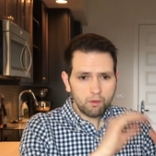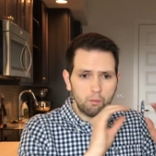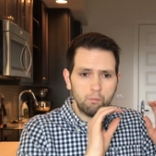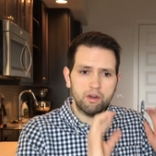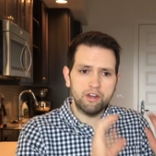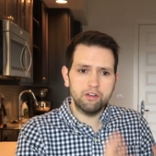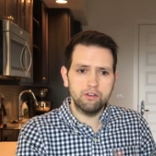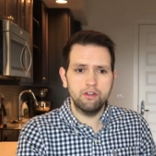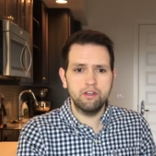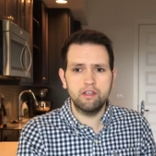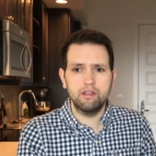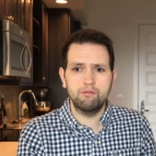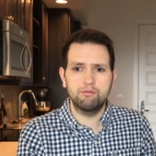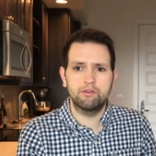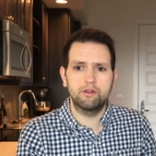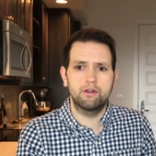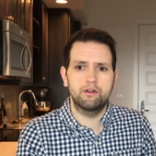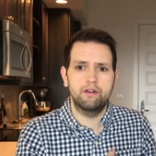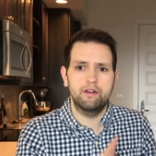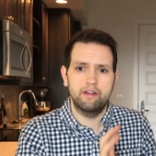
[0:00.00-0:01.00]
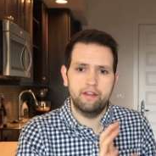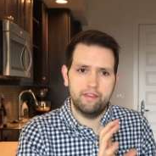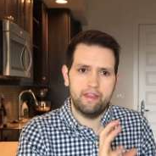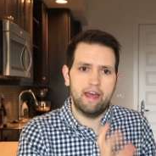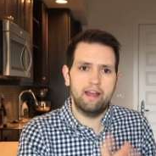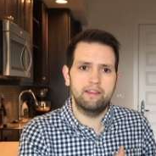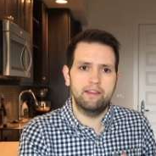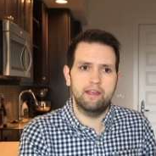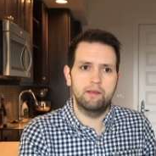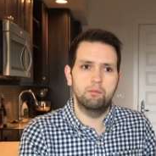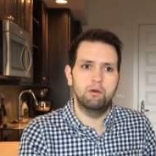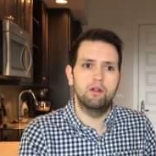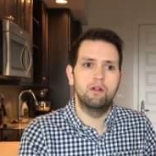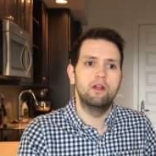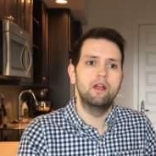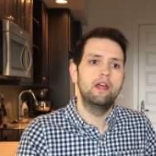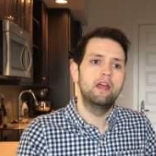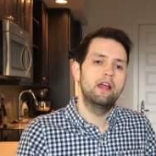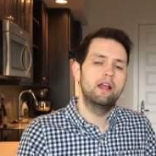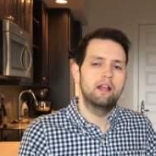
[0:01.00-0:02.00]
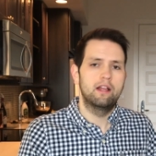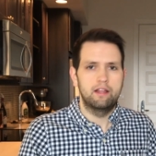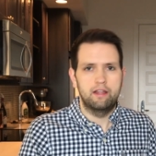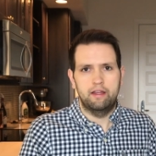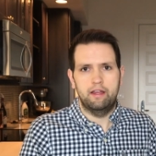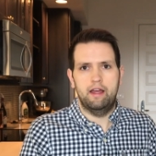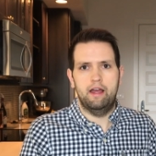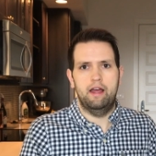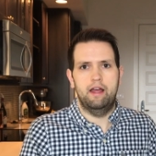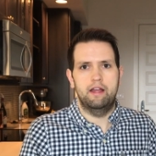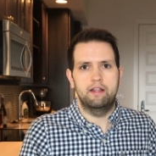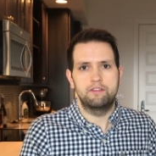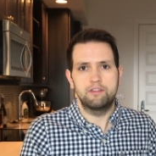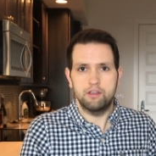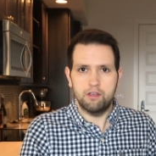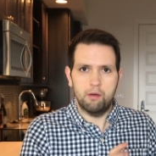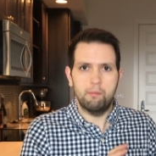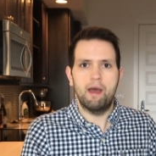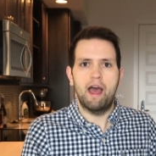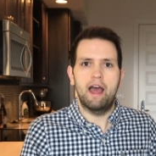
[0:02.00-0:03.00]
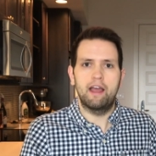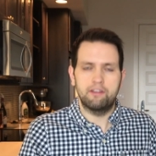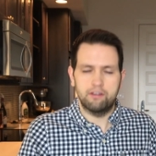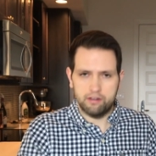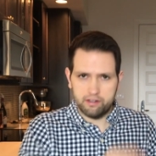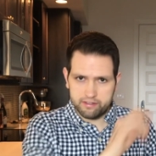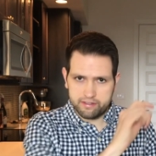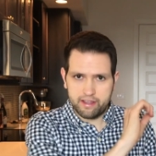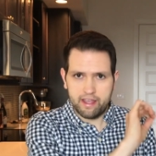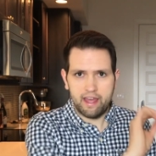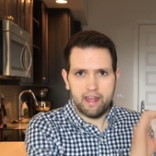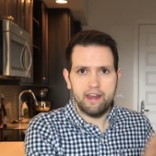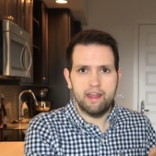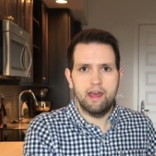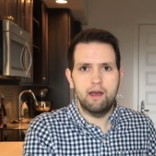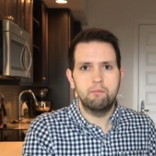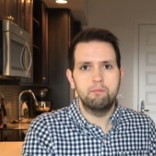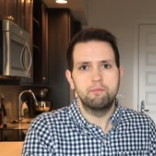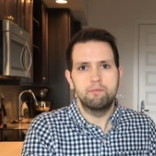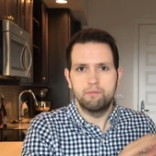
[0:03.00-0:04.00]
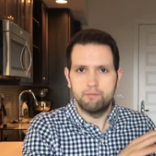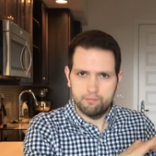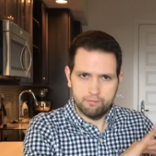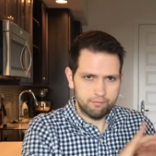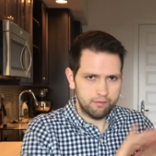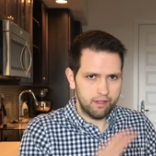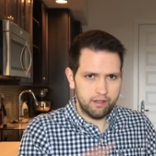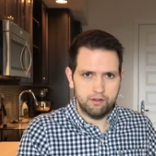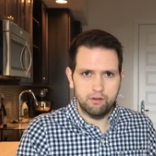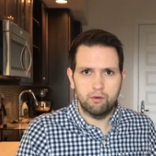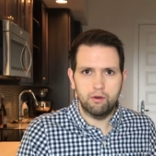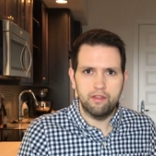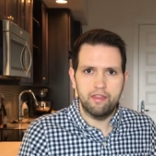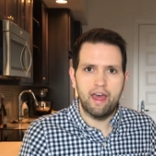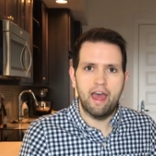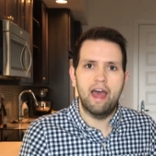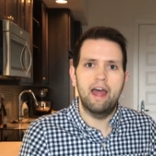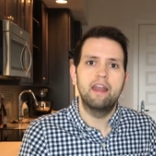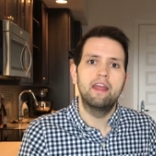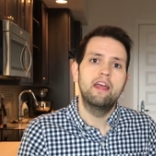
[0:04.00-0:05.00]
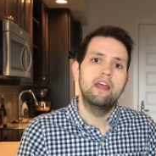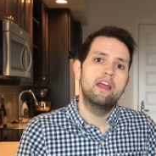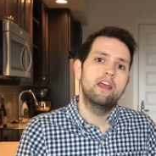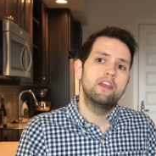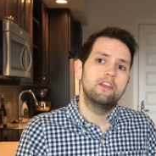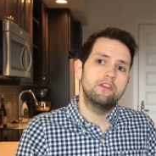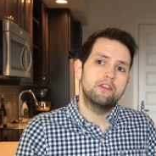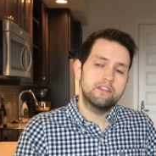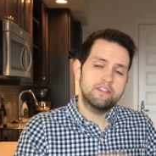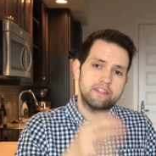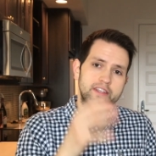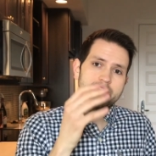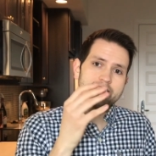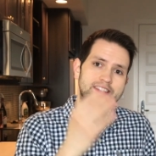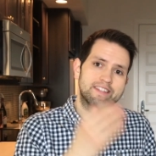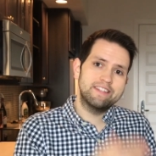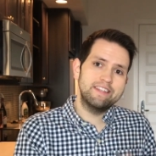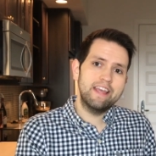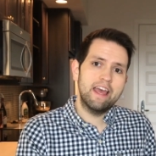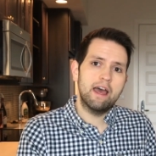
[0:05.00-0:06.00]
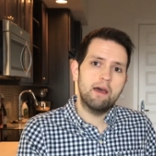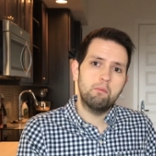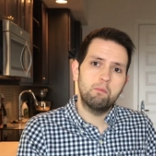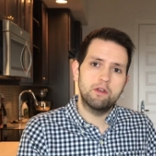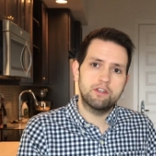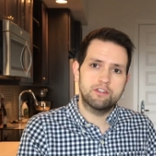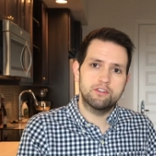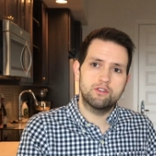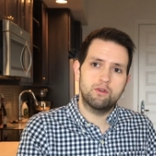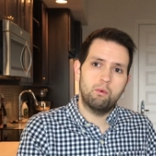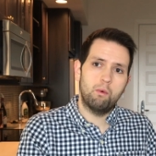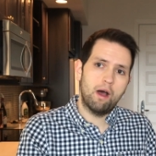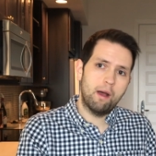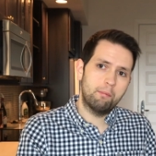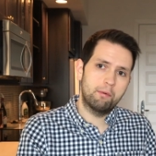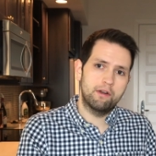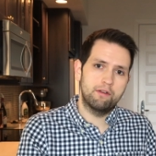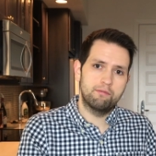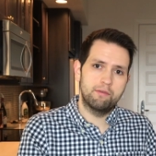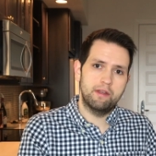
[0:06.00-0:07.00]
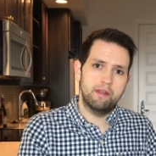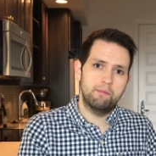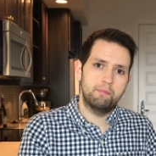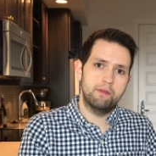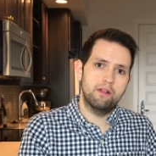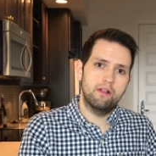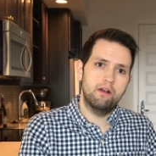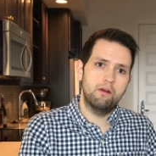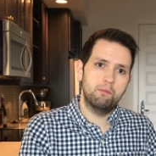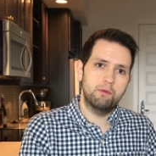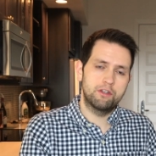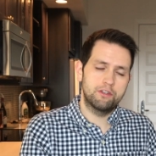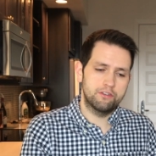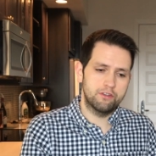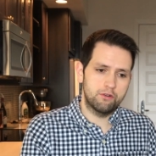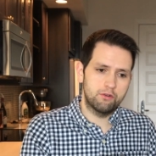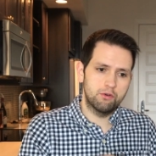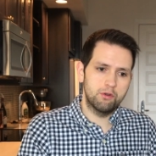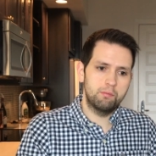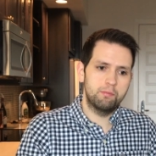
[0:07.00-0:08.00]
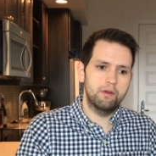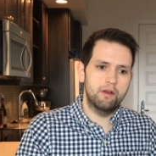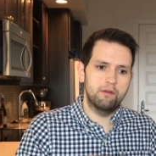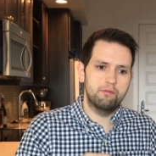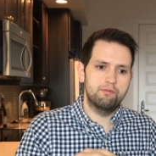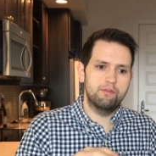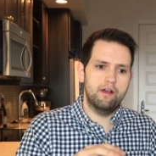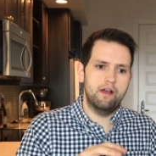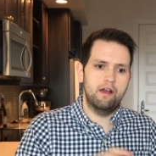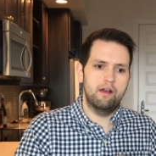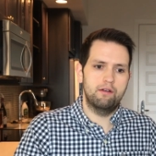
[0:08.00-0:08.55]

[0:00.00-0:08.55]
when you're looking for that label to go back, you're gonna see NM, ignore that. You can see CM, which is Cooperative Manipulant, which is a group of